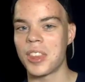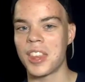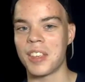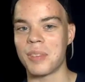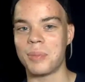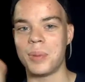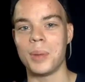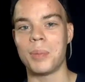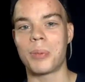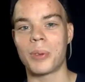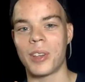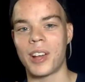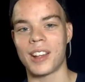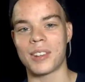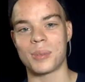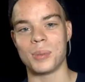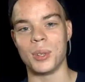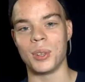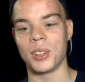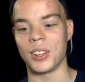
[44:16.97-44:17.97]
If people
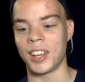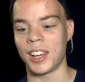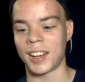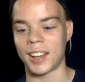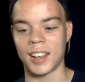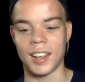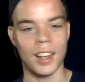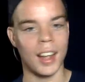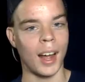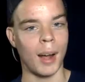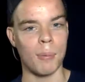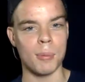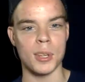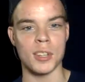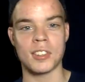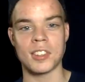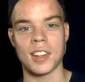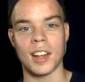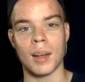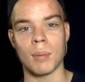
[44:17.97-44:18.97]
ask me, they're like, how many
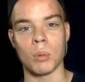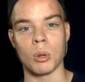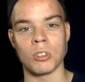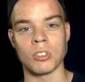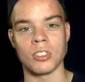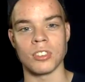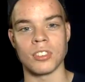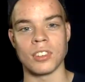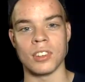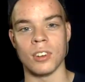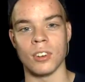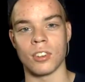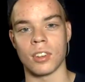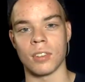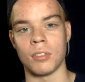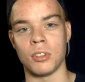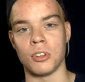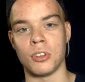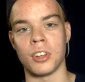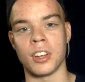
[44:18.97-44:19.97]
stop motion series
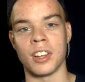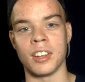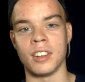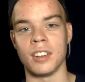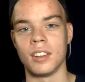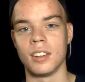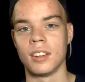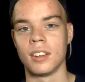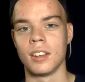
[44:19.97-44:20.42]
have you done?